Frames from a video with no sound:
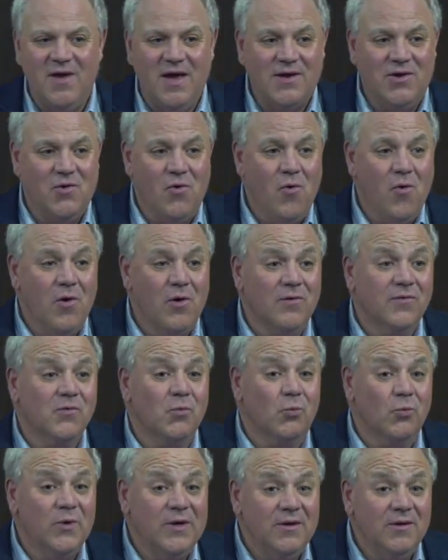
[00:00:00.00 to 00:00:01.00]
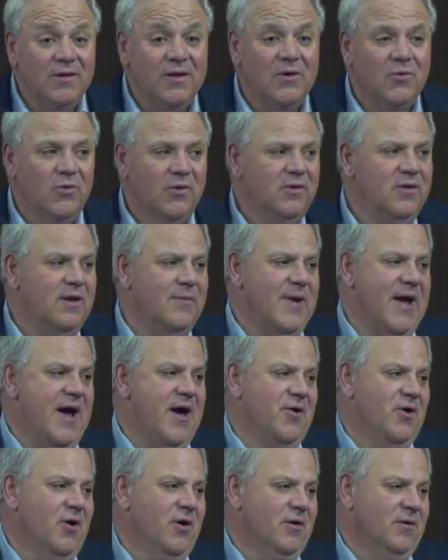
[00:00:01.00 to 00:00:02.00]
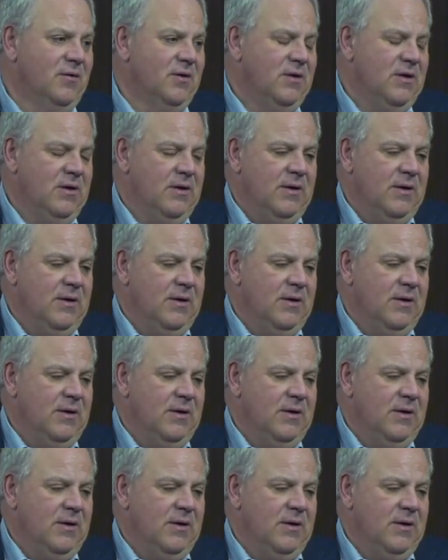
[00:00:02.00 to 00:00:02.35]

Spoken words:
like yours really, really matter.